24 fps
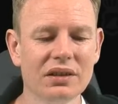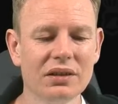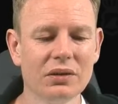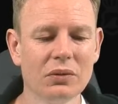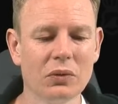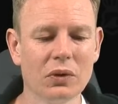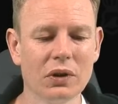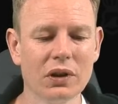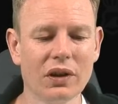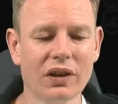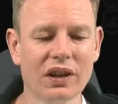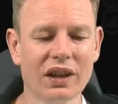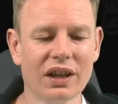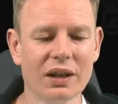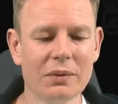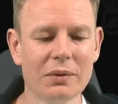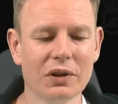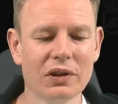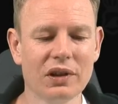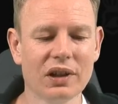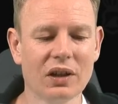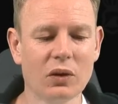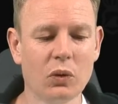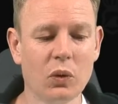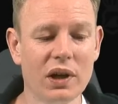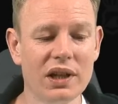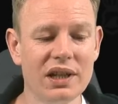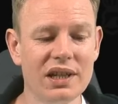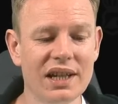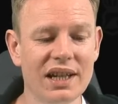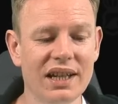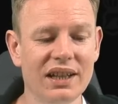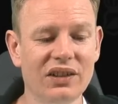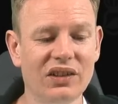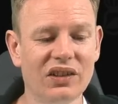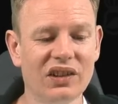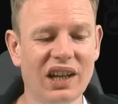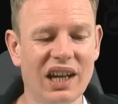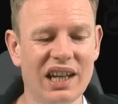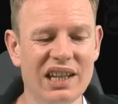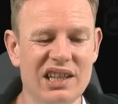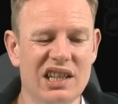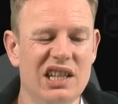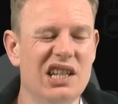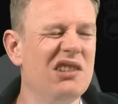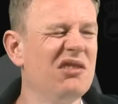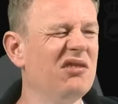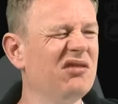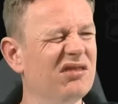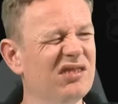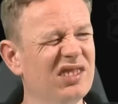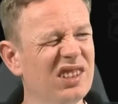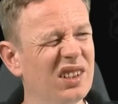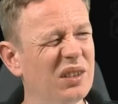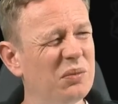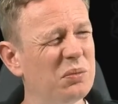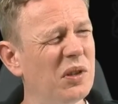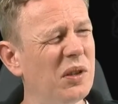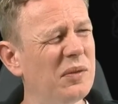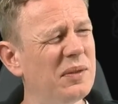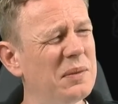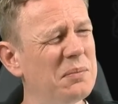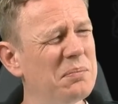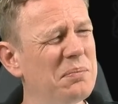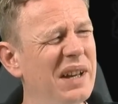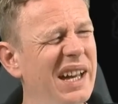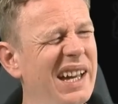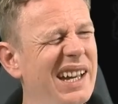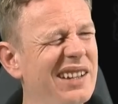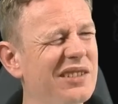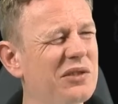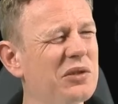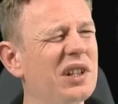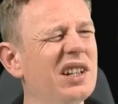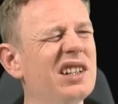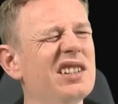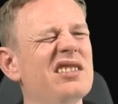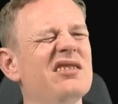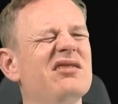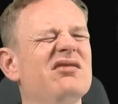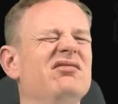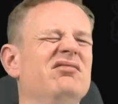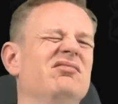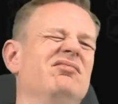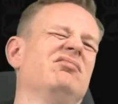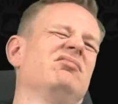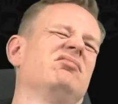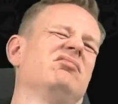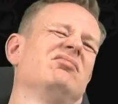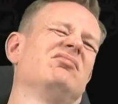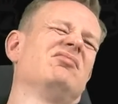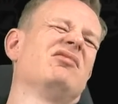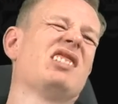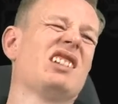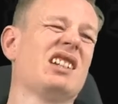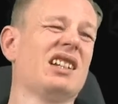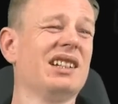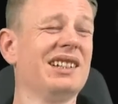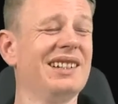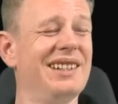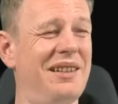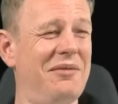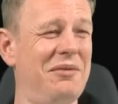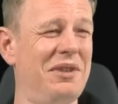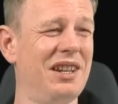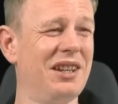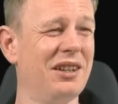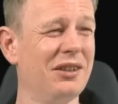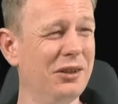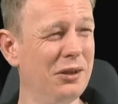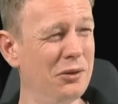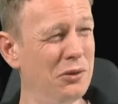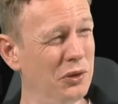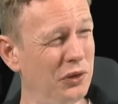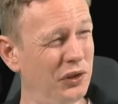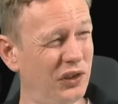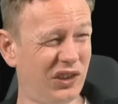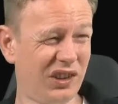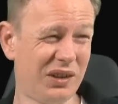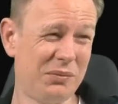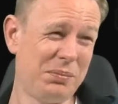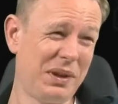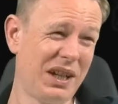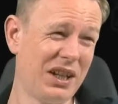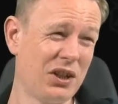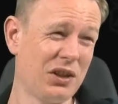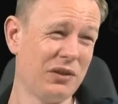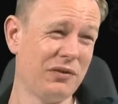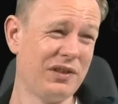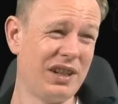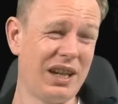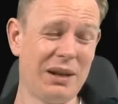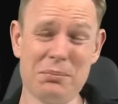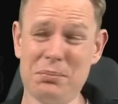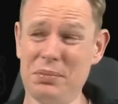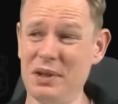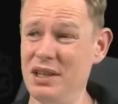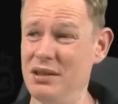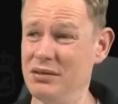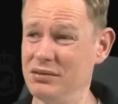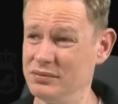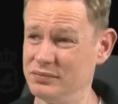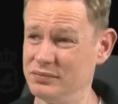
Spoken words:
What do you think about the Queen D8 Scandi? Probably bad, right? I mean, you lose a bunch of tempi.